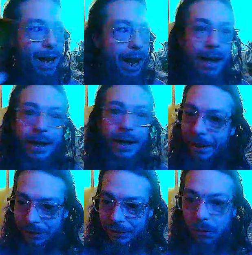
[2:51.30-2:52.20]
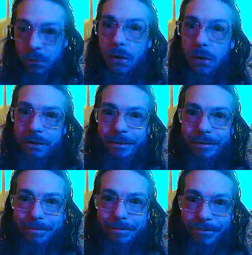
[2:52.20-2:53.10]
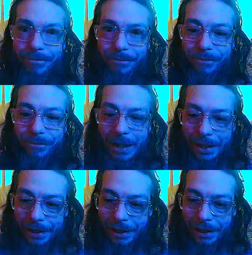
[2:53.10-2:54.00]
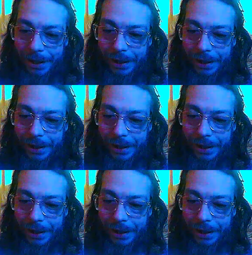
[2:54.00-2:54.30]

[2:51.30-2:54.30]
I can't use a phone. It